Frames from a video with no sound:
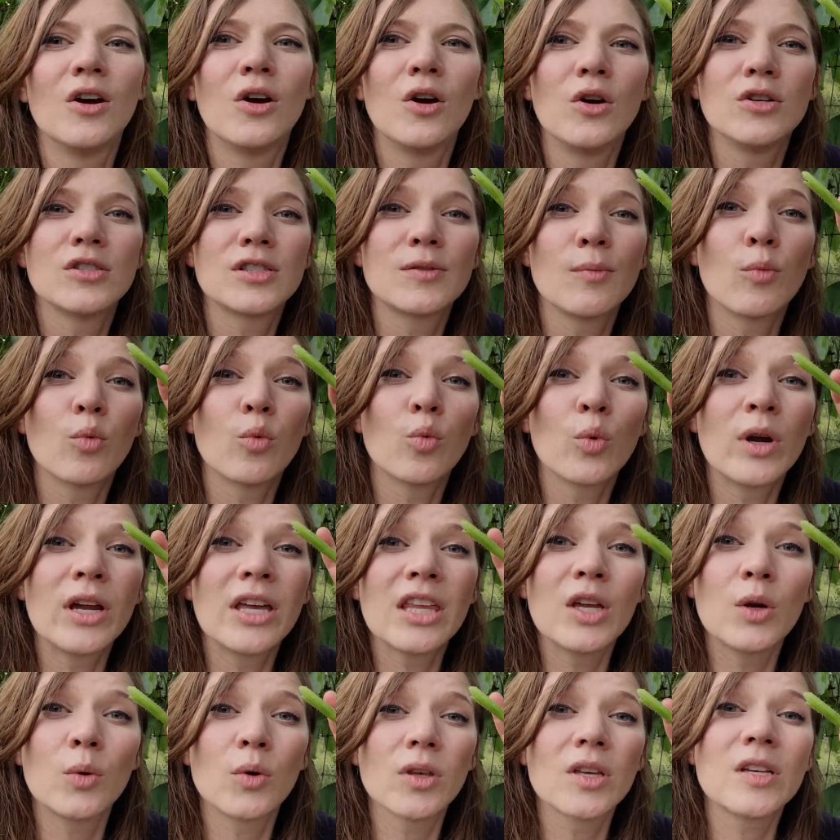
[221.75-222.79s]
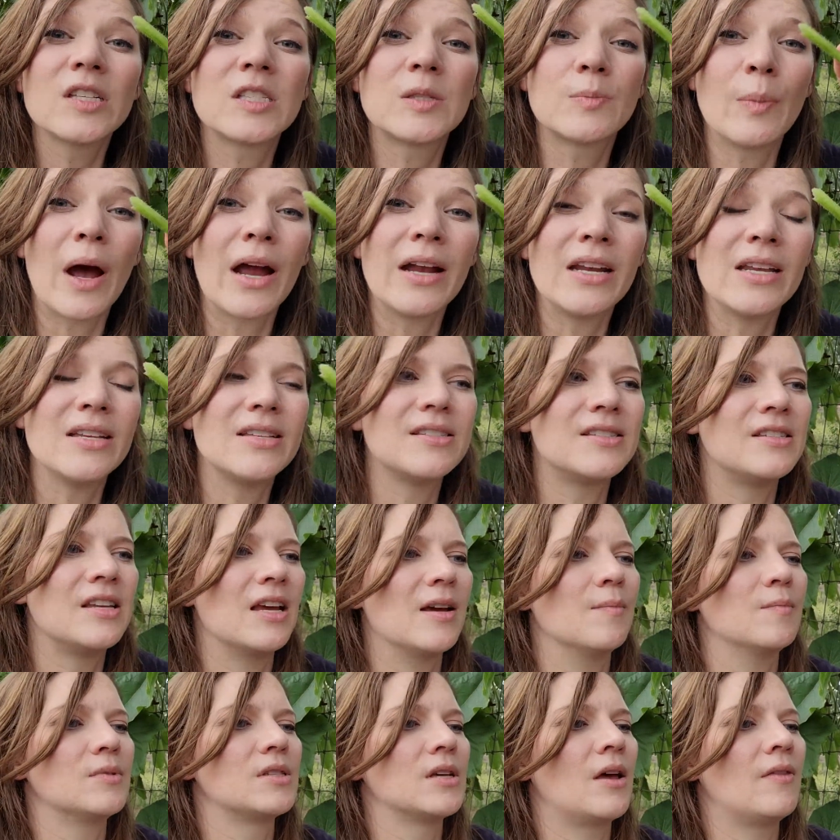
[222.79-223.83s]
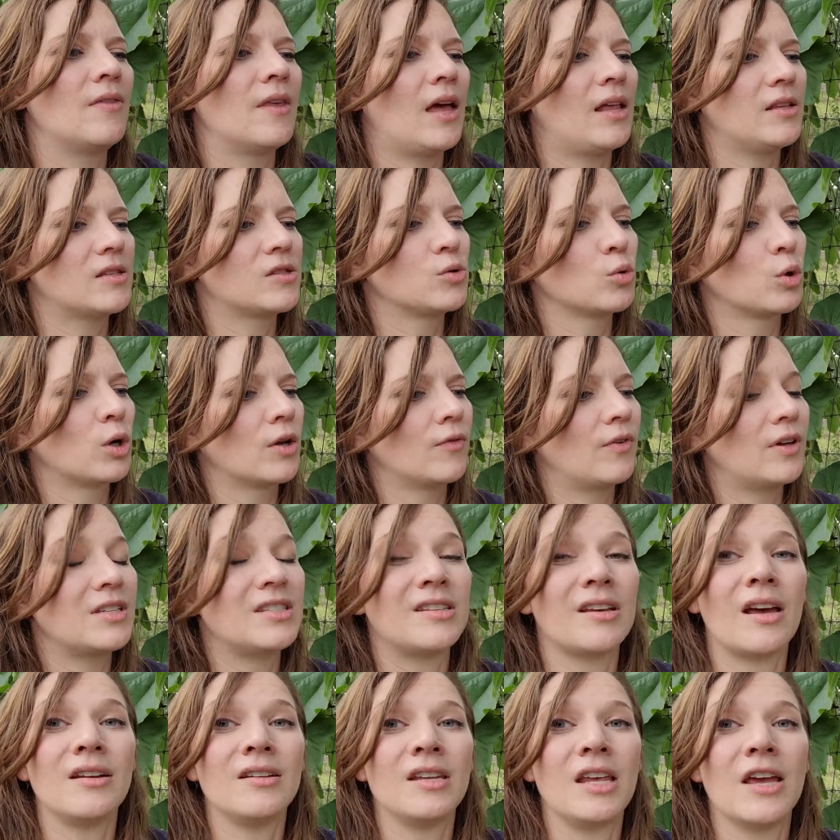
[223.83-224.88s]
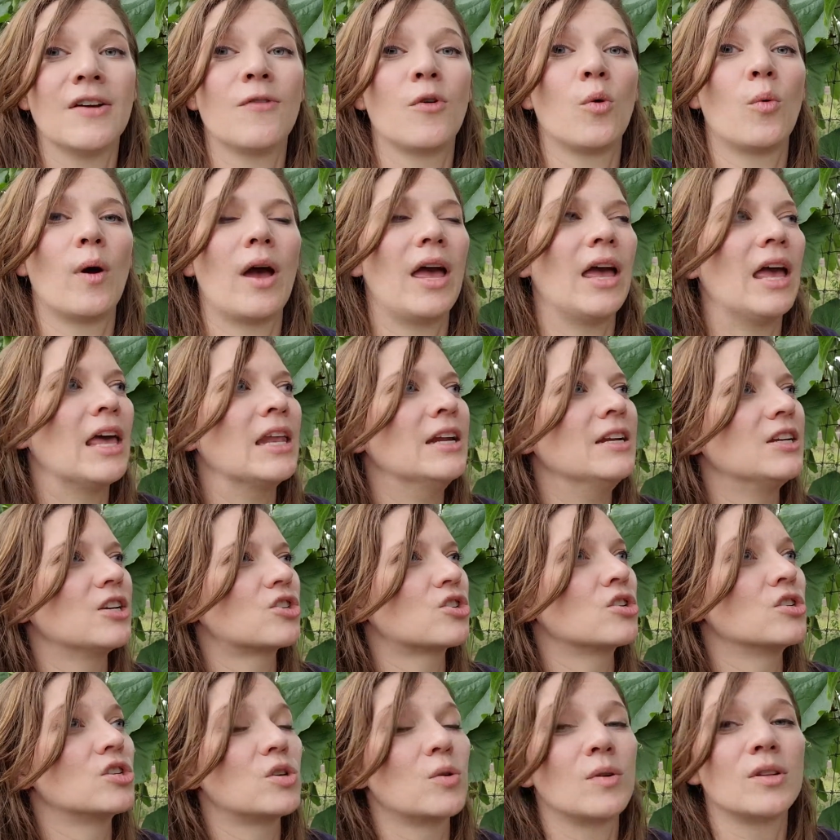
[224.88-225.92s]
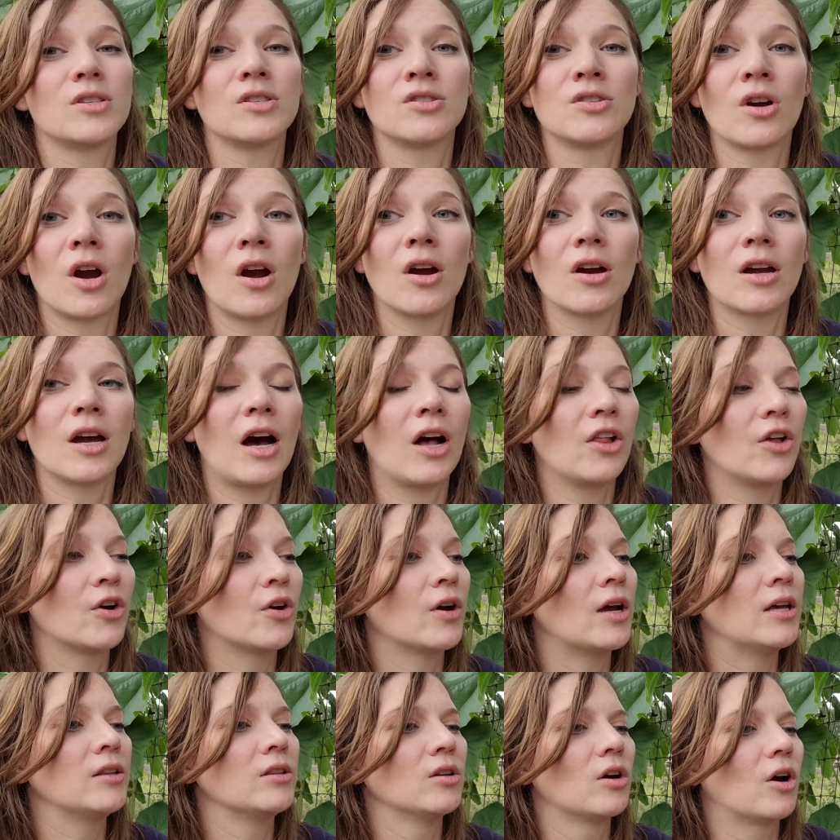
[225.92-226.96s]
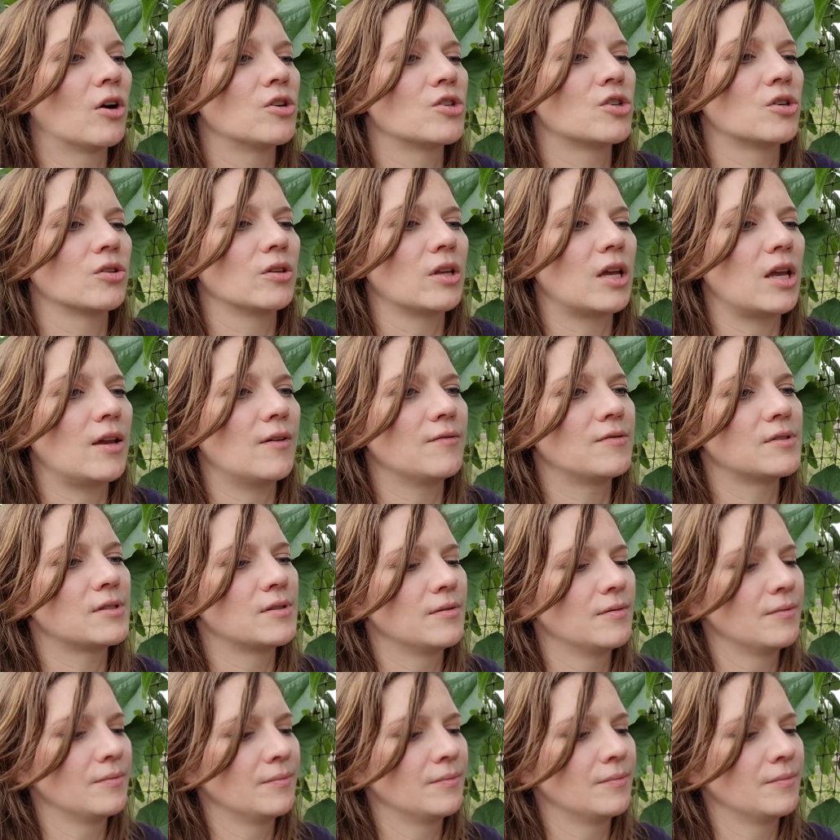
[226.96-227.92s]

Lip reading: some really, really spiny stems, and that's sort of a dead giveaway in addition to its dark color and larger leaves.